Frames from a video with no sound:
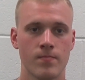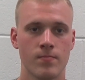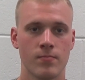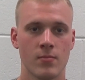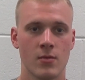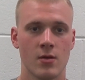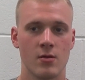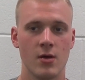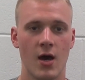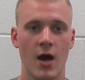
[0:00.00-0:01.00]

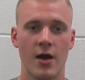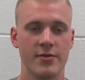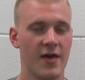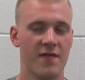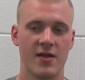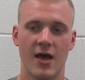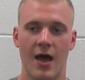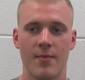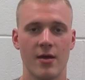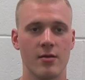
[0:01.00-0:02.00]
Definitely
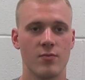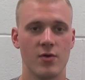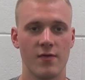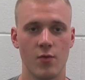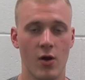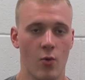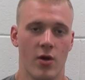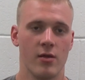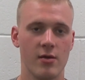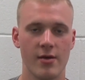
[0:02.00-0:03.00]
not. I mean, you want to
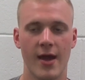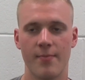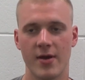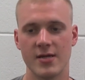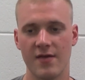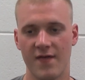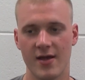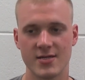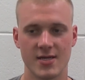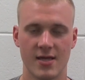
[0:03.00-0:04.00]
win, you got to play
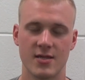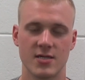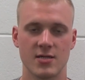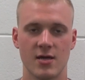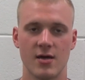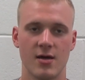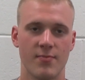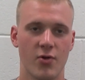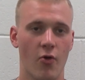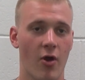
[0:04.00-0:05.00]
defense, and this is a
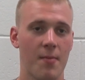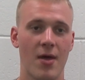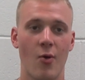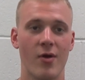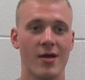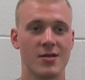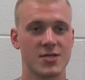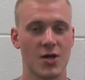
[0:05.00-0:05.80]
program that wins.